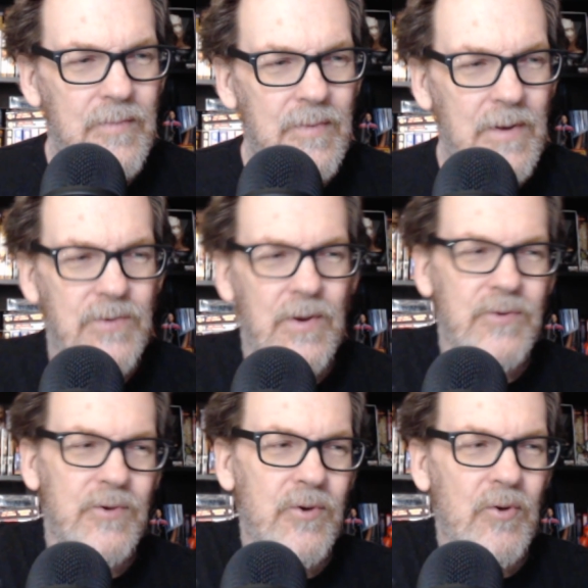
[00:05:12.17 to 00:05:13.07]
I, sh I
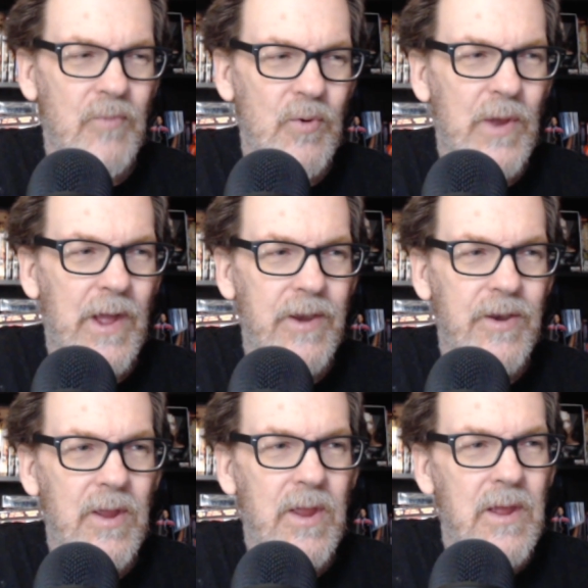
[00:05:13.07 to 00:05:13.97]
should do Moon Knight.
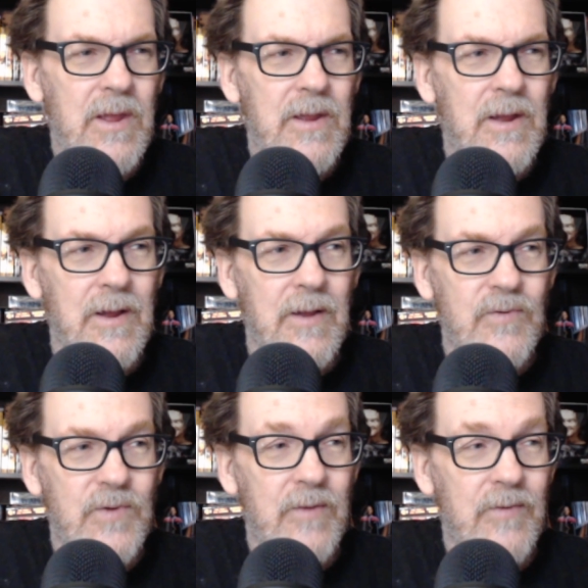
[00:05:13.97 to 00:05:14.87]
I
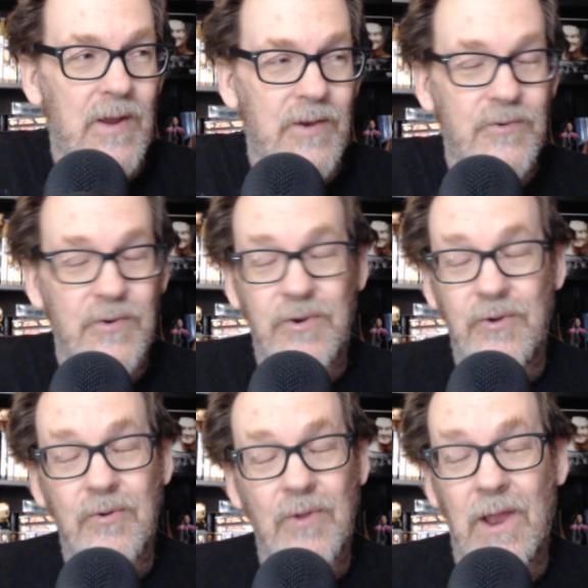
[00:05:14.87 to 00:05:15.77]
should I should
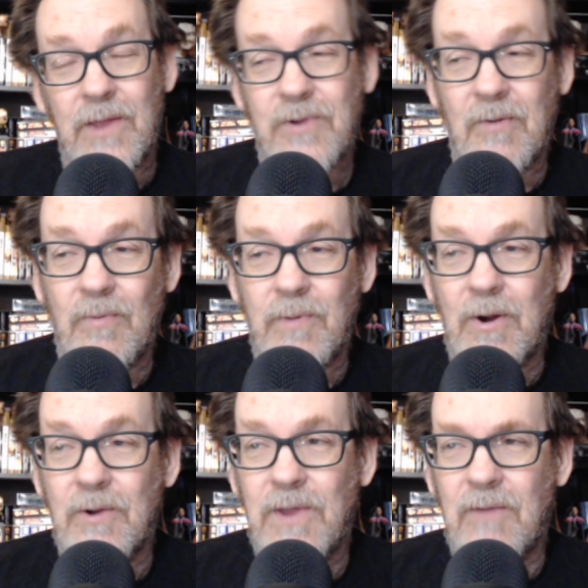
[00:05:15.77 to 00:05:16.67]
do the last couple of
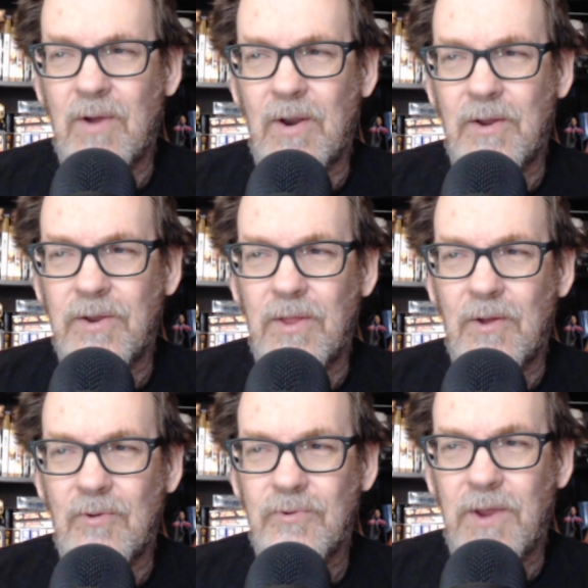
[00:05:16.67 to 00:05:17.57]
cards. I haven't gone on to
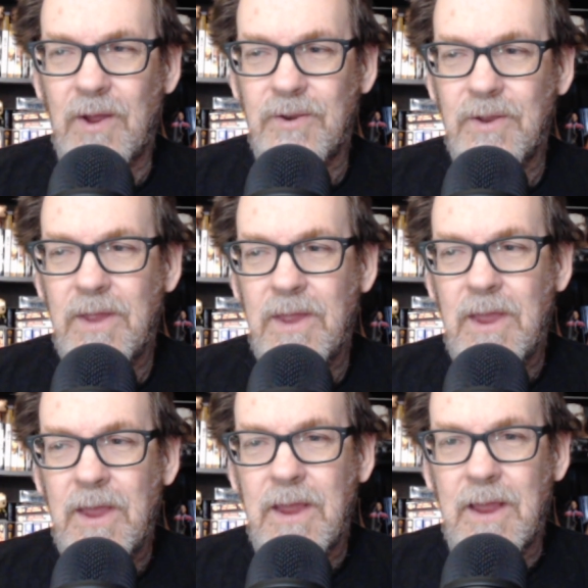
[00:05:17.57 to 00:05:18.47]
those yet.
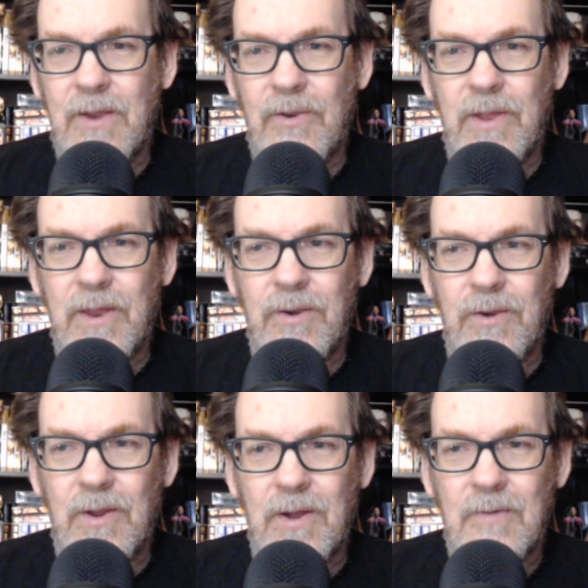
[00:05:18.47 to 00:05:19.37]
And then,
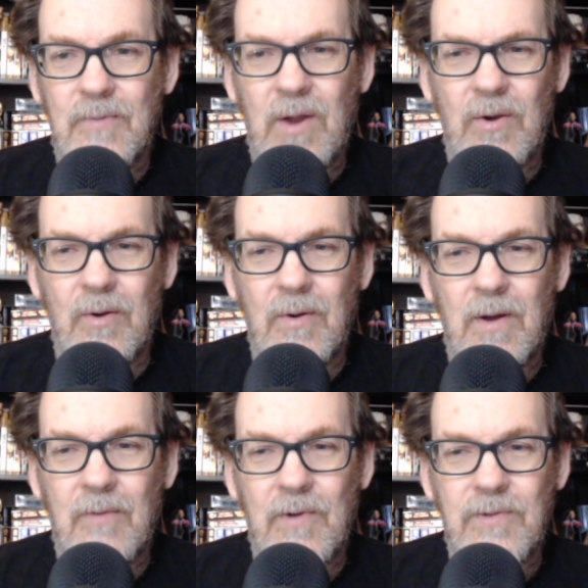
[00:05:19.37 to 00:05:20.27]
uh, I don't know, I'll
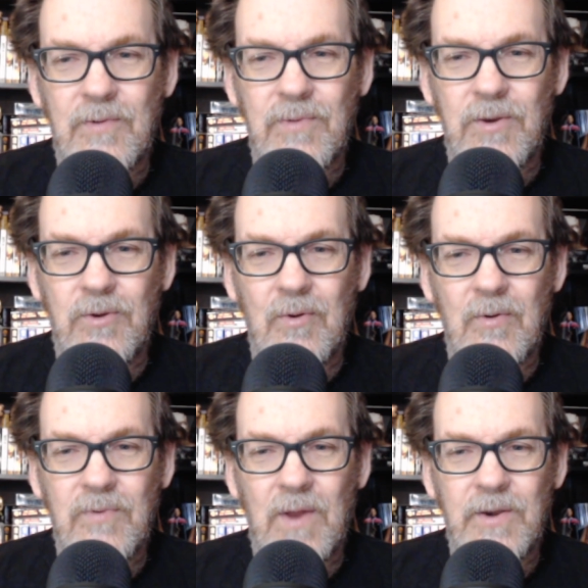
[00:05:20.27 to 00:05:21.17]
find something to do, or
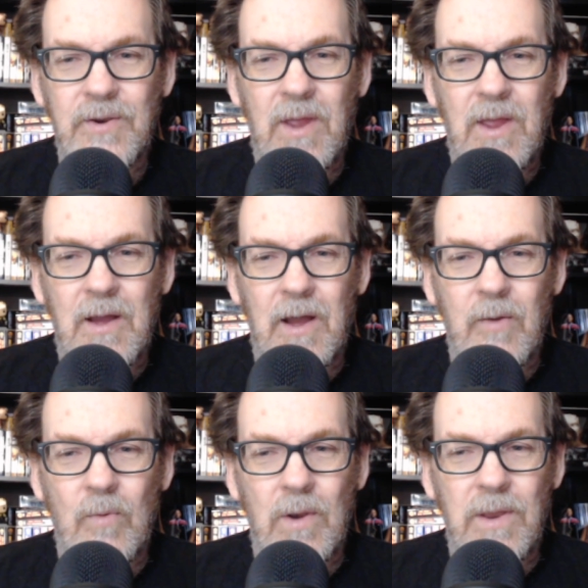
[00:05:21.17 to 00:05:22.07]
if not, I
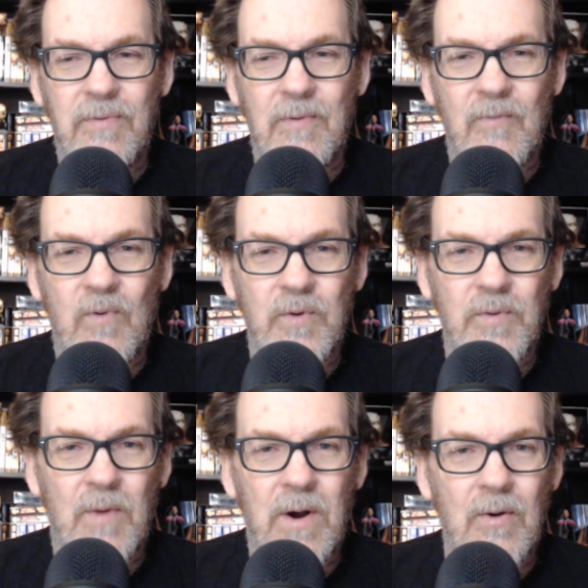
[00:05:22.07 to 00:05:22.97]
will leave them for
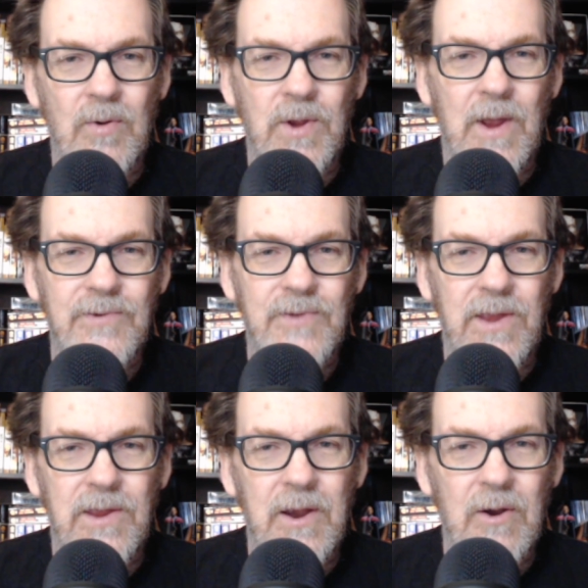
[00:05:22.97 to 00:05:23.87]
tomorrow. You guys take
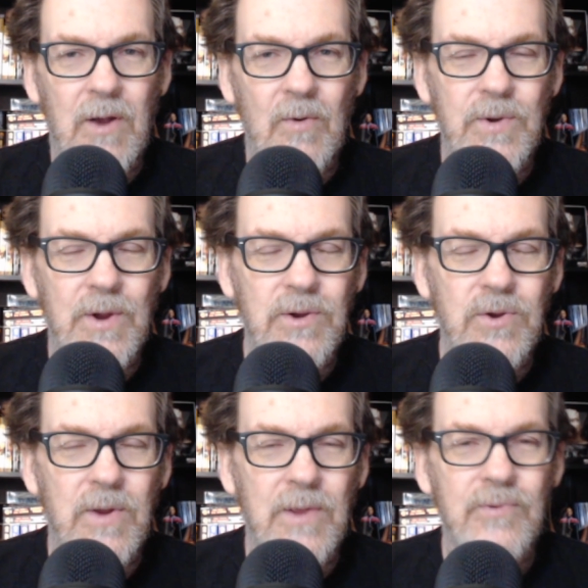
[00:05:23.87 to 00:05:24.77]
care. I will talk to you
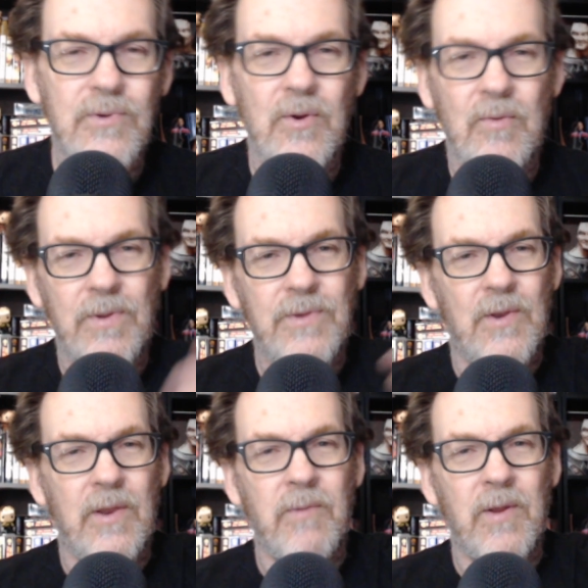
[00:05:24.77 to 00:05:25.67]
again soon. Please
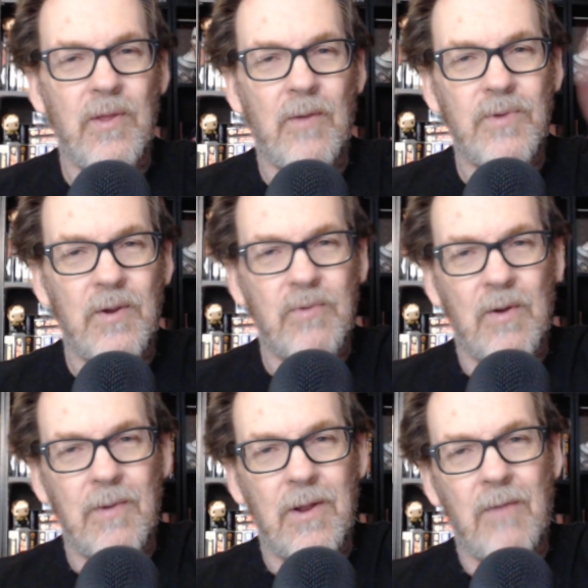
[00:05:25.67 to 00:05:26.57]
leave me a thumbs up, drop
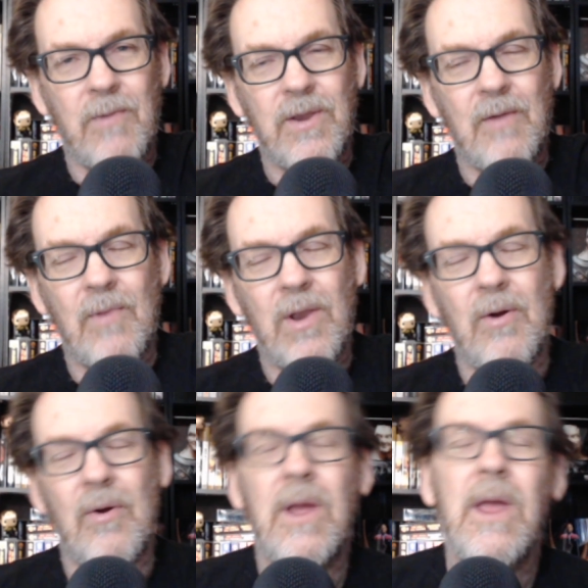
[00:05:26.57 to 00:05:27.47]
a comment down
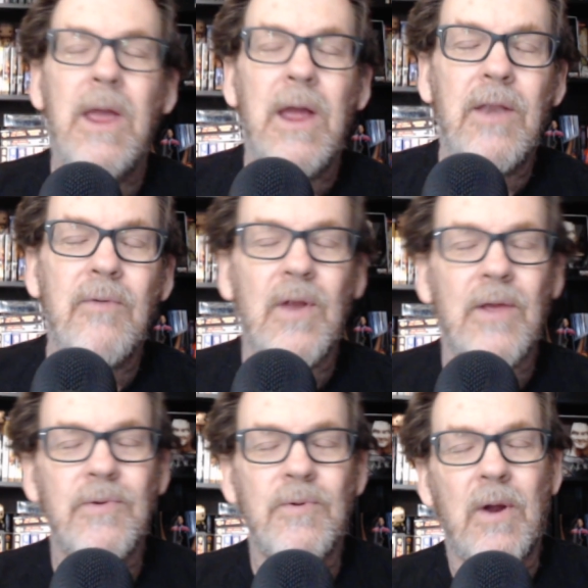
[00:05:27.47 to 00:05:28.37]
below. And if you're not
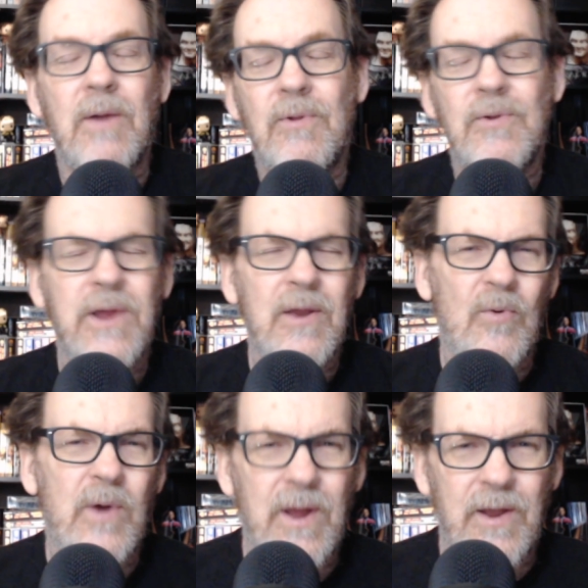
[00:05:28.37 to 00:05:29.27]
subscribed to the channel,
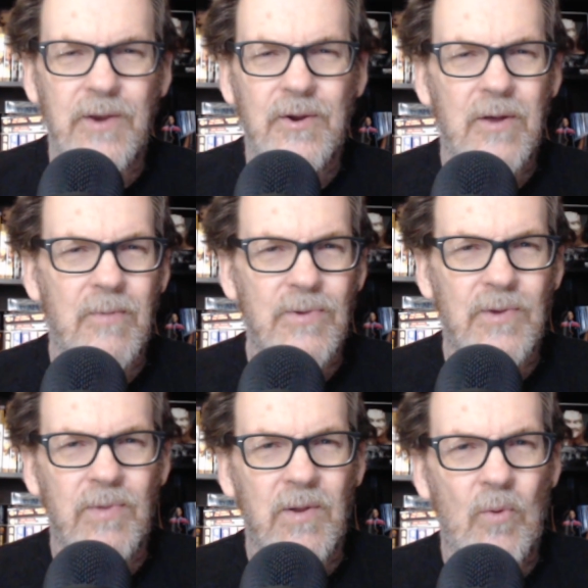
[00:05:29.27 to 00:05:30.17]
why not? I talk about
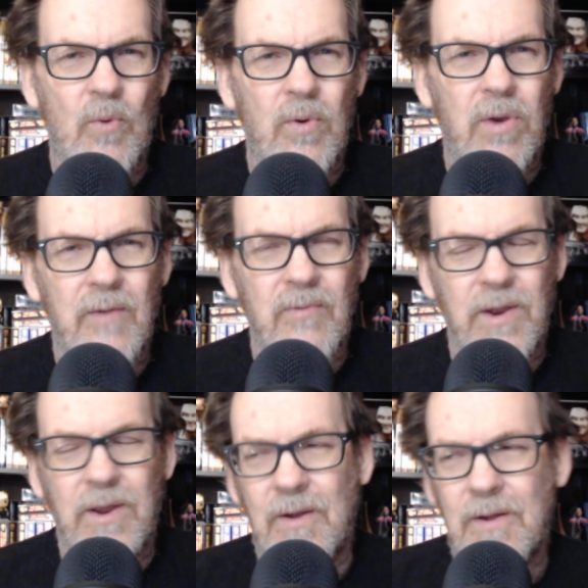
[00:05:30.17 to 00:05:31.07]
something cool every
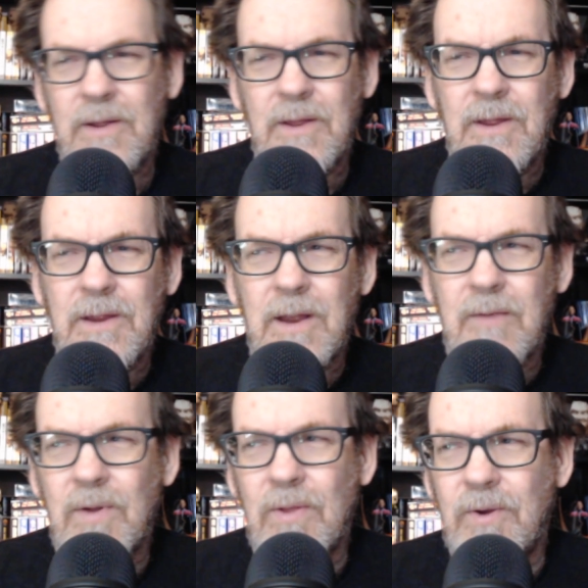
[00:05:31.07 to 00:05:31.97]
uh,
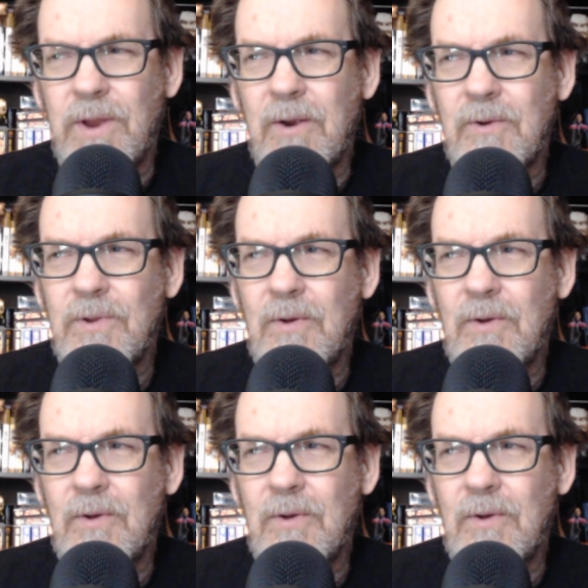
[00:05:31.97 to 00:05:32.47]
every other day or so.